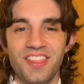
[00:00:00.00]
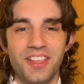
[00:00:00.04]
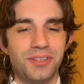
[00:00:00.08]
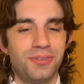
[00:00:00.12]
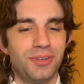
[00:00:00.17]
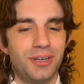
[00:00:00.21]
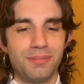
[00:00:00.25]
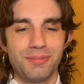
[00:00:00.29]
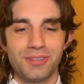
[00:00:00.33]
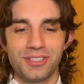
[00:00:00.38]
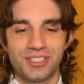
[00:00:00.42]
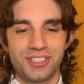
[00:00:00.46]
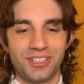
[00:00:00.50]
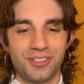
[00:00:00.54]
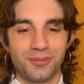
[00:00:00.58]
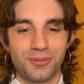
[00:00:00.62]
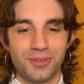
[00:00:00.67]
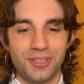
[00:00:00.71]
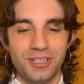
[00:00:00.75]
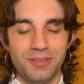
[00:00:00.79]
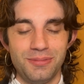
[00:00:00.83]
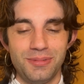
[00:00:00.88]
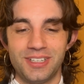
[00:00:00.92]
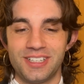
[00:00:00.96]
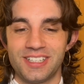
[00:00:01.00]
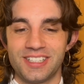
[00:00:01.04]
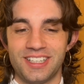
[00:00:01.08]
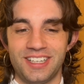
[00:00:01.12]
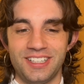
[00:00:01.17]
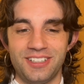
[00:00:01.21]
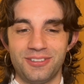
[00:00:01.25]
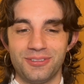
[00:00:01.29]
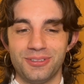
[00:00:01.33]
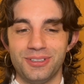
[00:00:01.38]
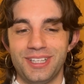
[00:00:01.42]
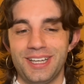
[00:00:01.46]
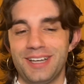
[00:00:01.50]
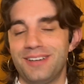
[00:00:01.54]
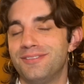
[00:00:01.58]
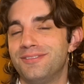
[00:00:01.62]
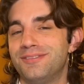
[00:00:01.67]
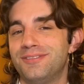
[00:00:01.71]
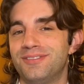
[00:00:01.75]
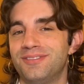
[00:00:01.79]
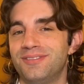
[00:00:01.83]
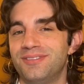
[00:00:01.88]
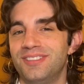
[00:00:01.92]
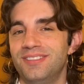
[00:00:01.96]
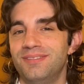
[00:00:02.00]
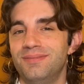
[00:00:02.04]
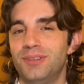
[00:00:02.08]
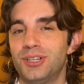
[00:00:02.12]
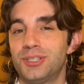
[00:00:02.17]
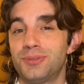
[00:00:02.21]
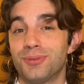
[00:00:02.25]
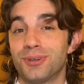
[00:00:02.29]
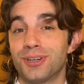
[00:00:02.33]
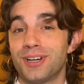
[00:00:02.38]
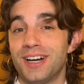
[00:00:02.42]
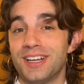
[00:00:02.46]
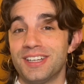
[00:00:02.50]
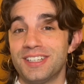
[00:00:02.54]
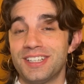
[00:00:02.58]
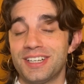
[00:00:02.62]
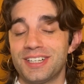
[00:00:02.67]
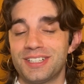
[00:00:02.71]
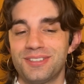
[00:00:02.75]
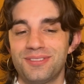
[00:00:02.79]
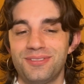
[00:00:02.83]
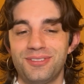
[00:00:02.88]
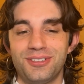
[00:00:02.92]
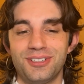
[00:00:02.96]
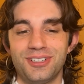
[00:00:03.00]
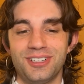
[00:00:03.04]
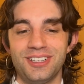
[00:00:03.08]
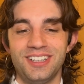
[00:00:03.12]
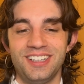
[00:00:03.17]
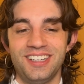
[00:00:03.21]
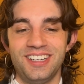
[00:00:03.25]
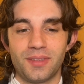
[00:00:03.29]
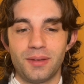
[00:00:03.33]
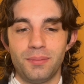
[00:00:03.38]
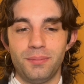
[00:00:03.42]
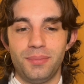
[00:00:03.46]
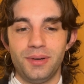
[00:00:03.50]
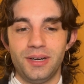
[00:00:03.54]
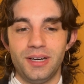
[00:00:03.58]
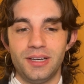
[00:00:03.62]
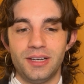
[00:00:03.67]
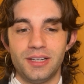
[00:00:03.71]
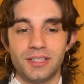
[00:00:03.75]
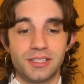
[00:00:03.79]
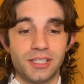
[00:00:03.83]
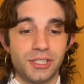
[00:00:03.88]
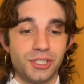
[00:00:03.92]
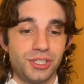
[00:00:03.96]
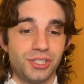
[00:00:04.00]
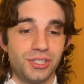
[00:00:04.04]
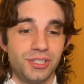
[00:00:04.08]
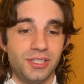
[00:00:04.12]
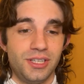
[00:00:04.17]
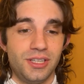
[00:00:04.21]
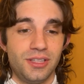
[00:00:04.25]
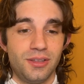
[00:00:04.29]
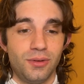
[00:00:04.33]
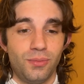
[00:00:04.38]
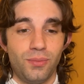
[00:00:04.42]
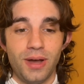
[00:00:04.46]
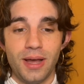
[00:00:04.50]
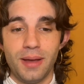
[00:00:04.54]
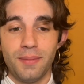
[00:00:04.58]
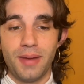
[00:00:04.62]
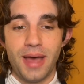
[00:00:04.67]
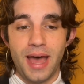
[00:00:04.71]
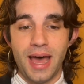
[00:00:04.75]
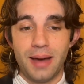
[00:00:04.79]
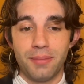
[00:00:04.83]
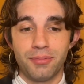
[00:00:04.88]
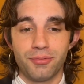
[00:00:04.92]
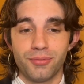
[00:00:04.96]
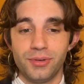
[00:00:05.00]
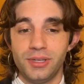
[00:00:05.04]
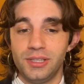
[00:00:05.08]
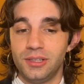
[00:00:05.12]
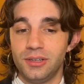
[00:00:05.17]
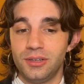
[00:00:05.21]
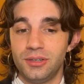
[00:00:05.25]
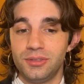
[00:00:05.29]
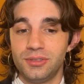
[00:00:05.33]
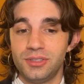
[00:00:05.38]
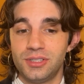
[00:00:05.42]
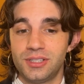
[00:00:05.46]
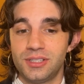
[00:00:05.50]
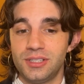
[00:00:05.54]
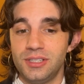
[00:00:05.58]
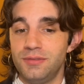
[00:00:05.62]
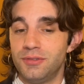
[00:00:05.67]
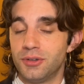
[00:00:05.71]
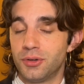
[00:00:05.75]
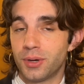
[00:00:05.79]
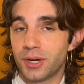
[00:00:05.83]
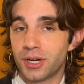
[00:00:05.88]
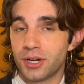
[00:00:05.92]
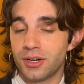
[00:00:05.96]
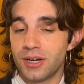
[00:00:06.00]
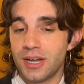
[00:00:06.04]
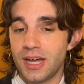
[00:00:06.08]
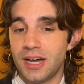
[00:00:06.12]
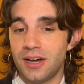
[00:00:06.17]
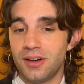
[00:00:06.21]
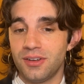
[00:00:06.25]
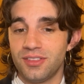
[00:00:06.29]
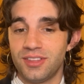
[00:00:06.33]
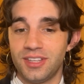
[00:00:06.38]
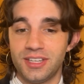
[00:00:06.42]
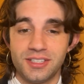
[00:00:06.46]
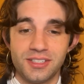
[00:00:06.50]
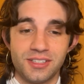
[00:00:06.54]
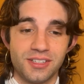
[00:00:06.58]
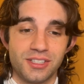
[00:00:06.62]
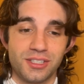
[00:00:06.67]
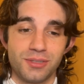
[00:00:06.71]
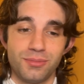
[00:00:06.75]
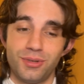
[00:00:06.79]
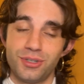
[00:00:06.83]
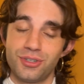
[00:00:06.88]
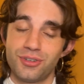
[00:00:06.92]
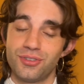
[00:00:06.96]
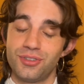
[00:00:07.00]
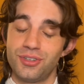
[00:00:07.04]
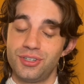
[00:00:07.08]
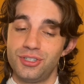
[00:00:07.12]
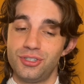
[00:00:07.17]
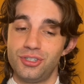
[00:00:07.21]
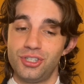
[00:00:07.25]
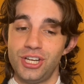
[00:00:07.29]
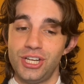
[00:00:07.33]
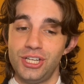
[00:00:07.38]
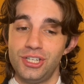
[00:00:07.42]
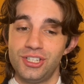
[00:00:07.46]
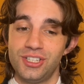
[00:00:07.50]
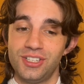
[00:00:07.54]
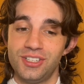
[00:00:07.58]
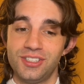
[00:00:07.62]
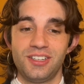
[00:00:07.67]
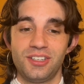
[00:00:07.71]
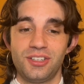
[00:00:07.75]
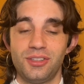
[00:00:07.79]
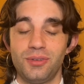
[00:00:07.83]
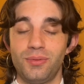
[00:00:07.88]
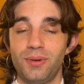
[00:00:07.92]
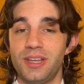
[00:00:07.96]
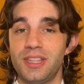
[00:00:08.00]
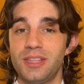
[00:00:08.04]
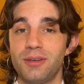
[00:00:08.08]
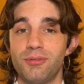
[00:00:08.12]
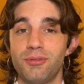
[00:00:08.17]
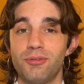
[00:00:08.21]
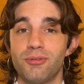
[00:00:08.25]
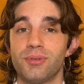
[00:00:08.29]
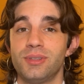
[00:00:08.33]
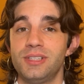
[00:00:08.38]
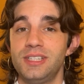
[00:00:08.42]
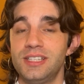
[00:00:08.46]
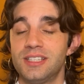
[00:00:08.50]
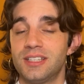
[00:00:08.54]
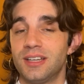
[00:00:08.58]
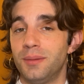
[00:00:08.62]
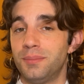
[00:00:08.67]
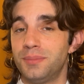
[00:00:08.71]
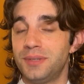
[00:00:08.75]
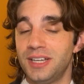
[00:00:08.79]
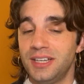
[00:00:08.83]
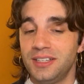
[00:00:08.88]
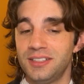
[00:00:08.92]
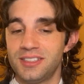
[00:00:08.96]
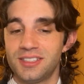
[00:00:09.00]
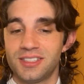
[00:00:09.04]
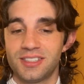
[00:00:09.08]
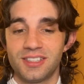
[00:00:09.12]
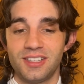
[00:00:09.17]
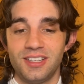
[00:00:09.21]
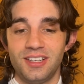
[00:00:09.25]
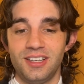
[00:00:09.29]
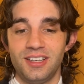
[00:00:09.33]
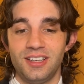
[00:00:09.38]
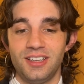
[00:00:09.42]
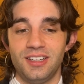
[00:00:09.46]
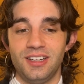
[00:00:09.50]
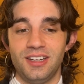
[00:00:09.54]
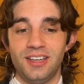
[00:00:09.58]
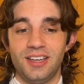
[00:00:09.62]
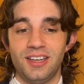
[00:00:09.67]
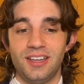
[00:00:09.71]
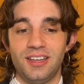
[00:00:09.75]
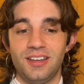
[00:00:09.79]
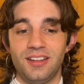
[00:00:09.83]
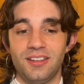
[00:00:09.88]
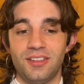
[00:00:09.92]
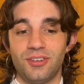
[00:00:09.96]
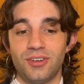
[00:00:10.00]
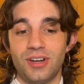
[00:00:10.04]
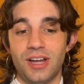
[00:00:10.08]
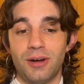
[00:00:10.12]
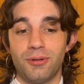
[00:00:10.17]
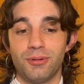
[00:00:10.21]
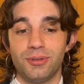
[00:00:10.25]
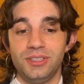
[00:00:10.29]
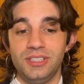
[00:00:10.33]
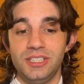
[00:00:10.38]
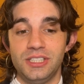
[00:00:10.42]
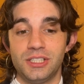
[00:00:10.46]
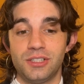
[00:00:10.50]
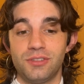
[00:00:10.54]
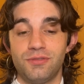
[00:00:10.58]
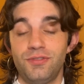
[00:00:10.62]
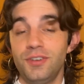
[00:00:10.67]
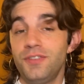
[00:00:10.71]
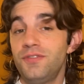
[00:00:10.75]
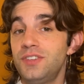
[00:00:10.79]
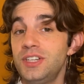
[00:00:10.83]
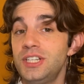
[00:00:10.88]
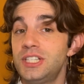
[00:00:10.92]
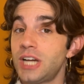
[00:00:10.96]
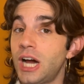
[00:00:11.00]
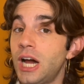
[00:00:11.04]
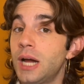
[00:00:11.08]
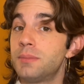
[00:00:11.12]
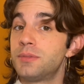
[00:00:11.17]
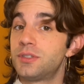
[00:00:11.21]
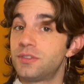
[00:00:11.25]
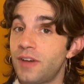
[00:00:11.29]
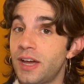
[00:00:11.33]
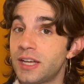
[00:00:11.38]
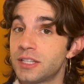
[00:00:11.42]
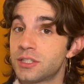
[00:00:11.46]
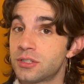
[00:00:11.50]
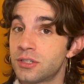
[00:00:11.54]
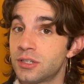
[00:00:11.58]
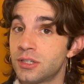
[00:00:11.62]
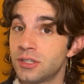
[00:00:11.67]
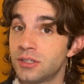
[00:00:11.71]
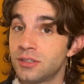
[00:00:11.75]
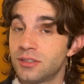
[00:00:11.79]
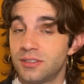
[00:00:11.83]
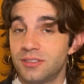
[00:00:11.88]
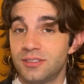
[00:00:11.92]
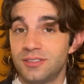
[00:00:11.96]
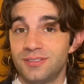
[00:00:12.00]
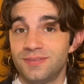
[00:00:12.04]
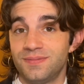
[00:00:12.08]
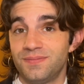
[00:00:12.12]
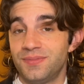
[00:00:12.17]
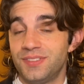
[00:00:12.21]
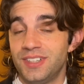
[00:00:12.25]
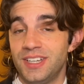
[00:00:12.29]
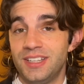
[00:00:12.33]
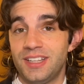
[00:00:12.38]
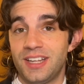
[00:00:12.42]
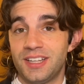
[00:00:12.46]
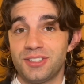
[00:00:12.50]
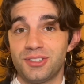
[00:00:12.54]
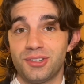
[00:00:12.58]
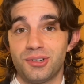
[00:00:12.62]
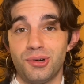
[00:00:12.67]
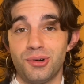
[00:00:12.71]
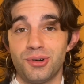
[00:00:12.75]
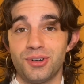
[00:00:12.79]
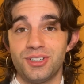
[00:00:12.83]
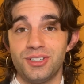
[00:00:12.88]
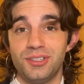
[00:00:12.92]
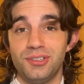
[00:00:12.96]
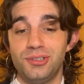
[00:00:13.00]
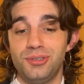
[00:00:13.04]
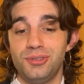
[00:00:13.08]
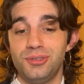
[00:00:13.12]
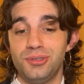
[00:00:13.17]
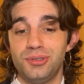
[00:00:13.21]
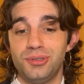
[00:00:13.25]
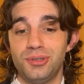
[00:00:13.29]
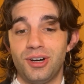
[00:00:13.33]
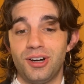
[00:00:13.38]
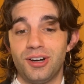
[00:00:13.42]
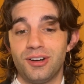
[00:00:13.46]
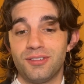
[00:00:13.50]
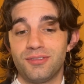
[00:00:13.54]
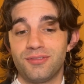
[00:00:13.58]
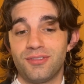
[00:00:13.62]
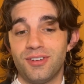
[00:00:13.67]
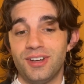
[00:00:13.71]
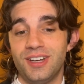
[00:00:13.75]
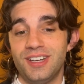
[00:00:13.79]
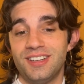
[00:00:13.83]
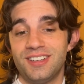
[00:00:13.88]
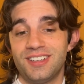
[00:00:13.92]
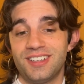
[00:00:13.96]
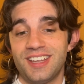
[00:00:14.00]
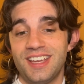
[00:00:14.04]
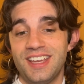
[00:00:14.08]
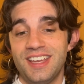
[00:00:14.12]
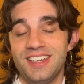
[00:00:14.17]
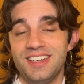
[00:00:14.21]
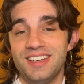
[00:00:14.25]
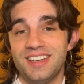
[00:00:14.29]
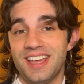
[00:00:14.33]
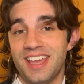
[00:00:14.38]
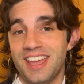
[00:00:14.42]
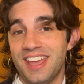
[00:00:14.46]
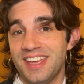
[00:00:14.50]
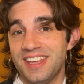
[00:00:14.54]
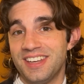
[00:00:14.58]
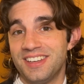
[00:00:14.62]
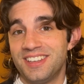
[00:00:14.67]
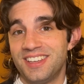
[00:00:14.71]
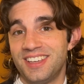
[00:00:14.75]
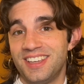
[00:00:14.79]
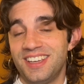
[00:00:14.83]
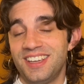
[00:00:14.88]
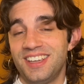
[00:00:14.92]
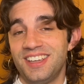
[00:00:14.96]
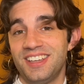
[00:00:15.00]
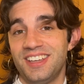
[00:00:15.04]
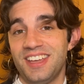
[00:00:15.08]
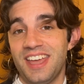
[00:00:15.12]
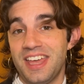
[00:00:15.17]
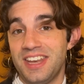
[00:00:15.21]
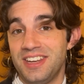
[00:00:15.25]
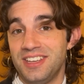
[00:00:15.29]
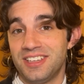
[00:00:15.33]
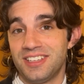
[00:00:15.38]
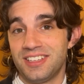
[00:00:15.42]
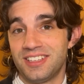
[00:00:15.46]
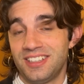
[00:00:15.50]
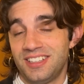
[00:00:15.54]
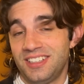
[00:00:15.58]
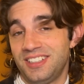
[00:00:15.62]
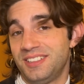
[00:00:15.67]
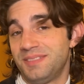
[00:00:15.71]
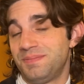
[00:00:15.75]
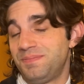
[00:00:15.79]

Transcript: this one I'm just gonna read because I don't really have much more context for. But essentially the web app reloads even quicker now, thanks to some under the hood changes, the way that we release updates, and they're now released 50 times faster. And that's according to our front end head, Henning,